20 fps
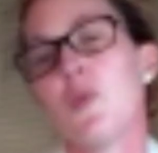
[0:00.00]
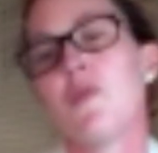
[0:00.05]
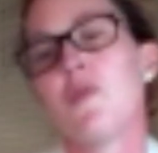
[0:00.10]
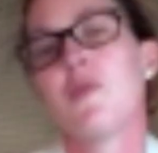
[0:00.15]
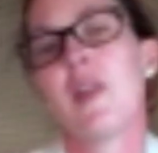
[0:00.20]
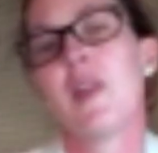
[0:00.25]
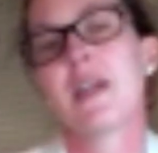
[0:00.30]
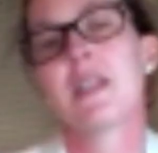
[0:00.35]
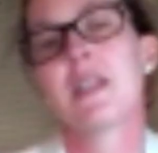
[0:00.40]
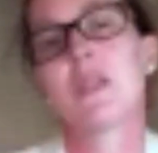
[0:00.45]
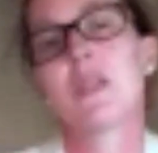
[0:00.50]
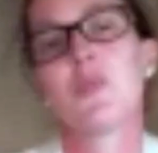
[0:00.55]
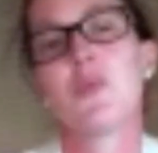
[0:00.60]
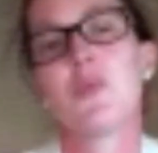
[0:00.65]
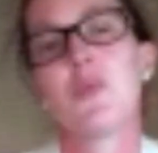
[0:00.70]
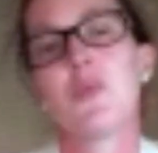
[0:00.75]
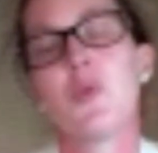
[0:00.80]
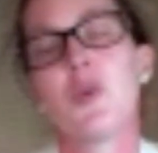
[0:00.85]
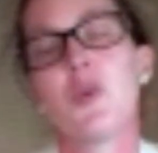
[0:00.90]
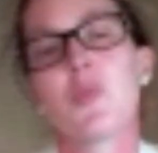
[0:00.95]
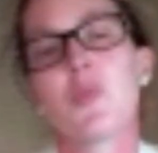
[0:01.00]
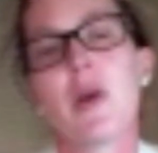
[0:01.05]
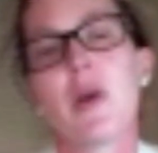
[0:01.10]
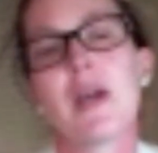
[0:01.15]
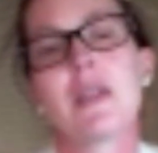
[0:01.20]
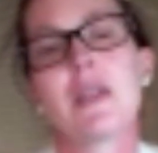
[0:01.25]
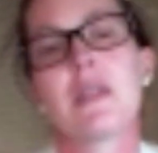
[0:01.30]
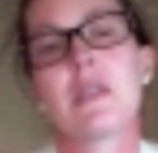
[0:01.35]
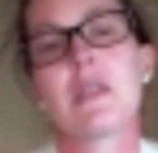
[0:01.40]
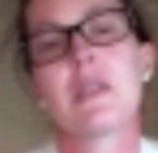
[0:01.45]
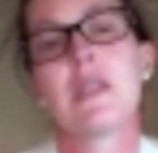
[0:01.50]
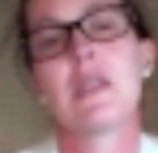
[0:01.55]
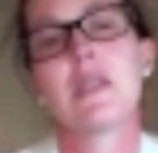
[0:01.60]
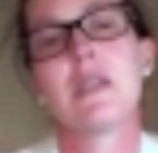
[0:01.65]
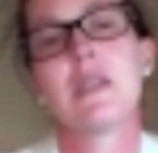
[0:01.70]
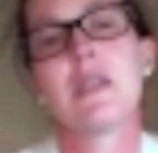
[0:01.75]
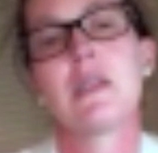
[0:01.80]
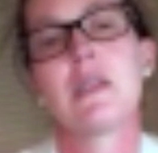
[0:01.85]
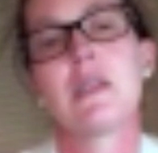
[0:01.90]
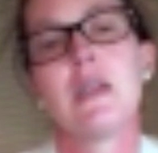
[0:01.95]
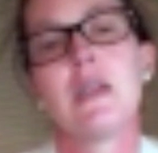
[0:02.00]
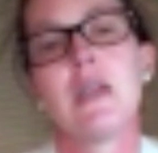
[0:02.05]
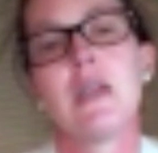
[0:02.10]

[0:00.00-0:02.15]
of flexible work practices